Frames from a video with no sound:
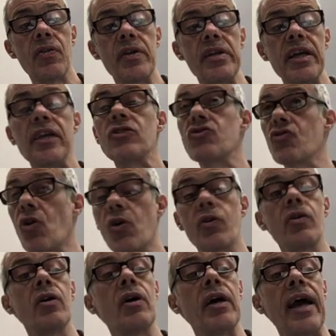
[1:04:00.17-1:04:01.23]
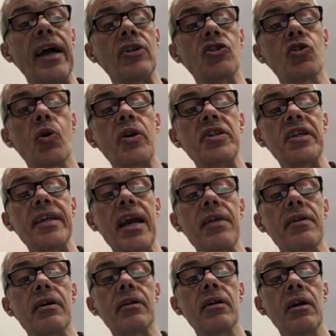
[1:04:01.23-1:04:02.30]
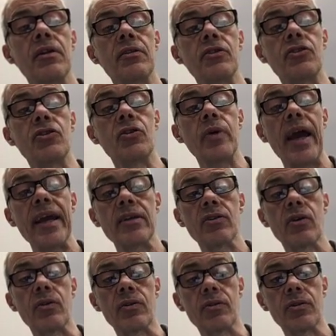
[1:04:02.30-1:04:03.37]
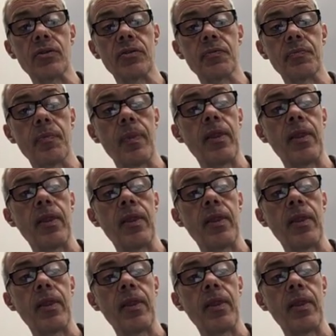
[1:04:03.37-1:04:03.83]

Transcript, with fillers: the intron and join together the two exons